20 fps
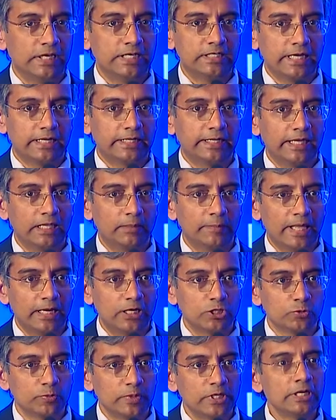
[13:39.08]
technical
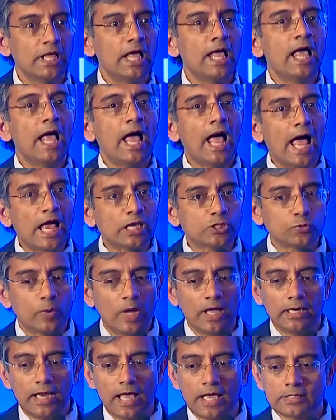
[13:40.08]
management, as
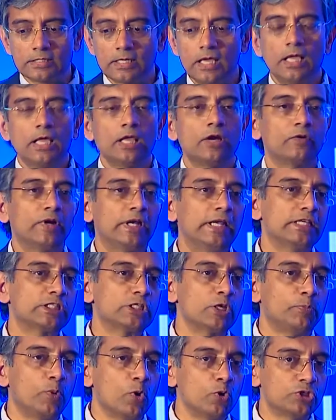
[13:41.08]
well as really
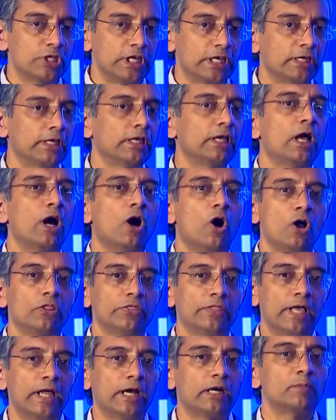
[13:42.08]
supporting on
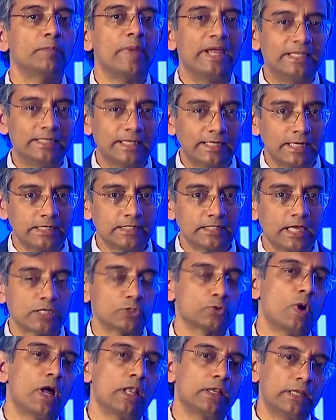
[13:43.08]
their maintenance
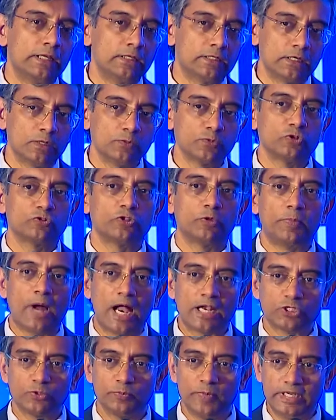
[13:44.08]
as well in terms of the
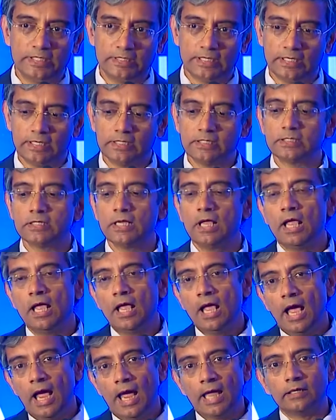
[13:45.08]
parts maintenance.
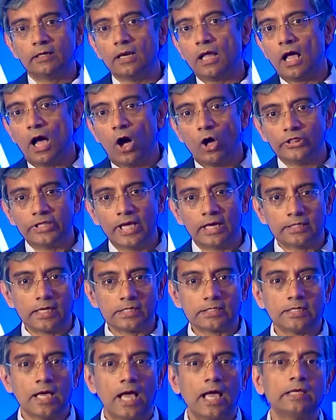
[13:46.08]
And on the other
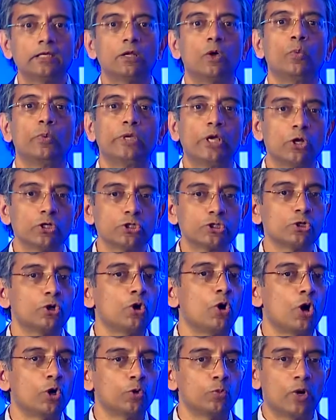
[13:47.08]
side, we
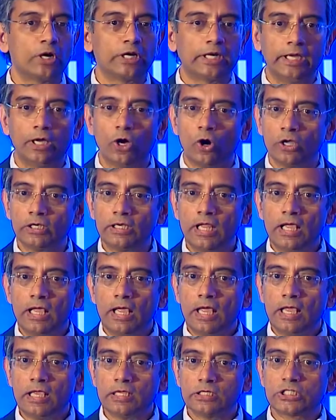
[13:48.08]
also are working on
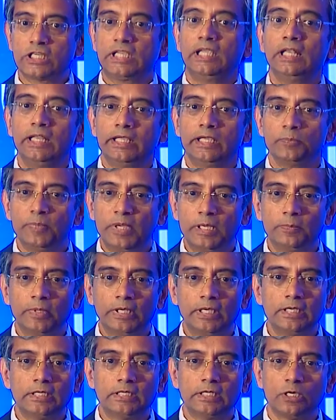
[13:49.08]
skilling
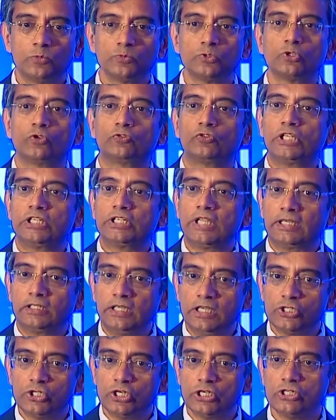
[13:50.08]
people in terms of the
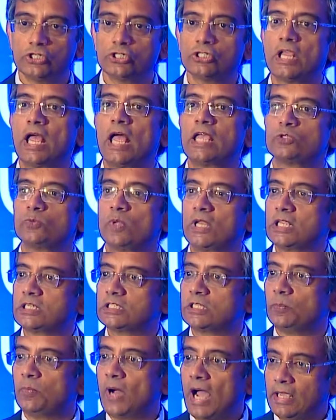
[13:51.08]
technicians as well as
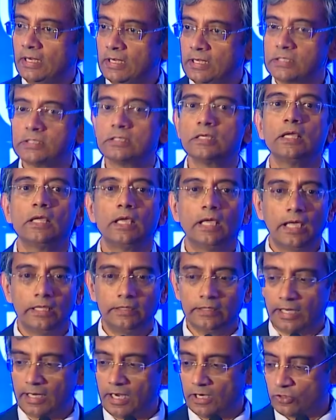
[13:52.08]
the pilots in
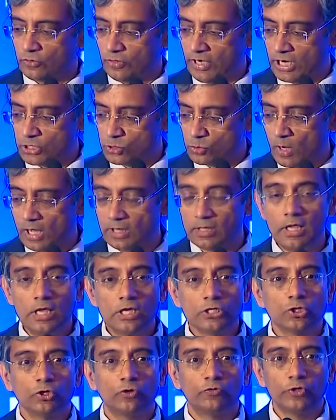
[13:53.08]
the country as well.
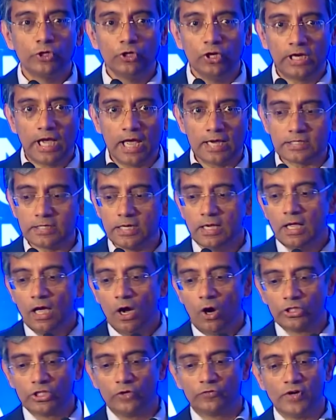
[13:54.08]
So if you look at,
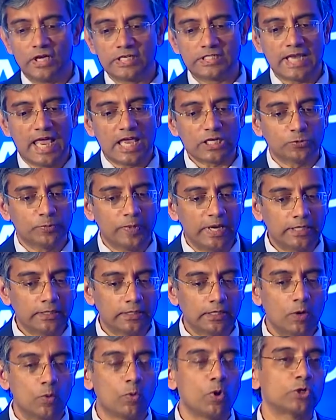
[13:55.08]
on the first
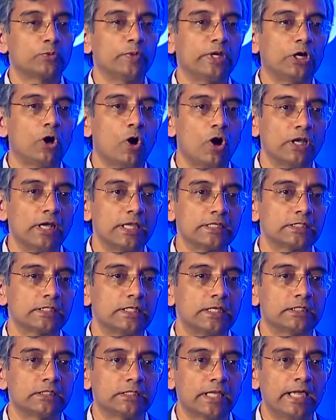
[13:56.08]
aspect, what we call as
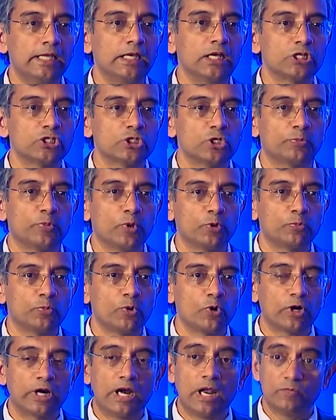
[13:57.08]
the tailored support
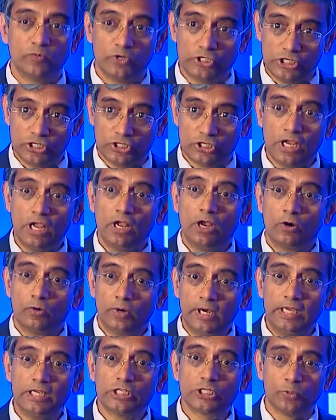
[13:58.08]
program, which is
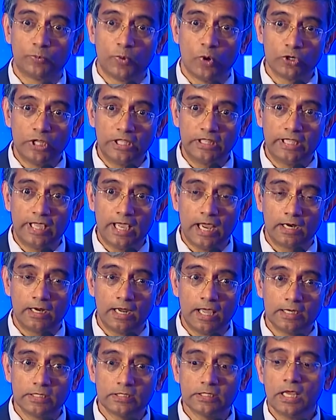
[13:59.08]
really supporting the
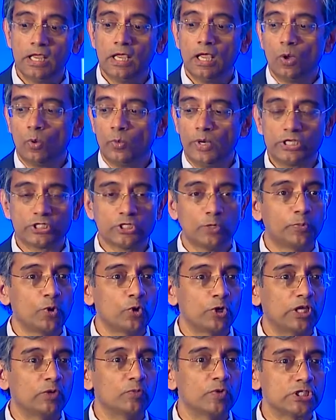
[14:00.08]
airlines, we're
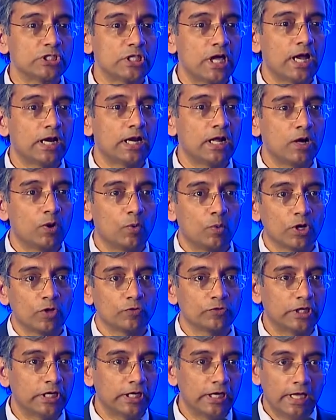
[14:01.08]
supporting Vistara, one
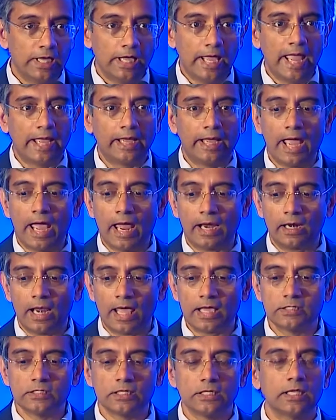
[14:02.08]
of the
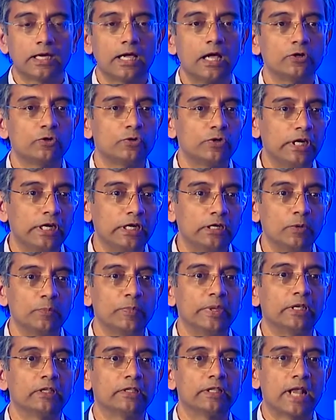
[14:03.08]
airlines in the country. In
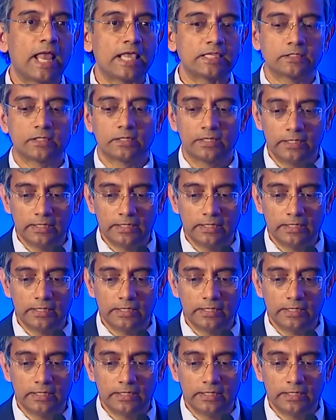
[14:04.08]
the last 3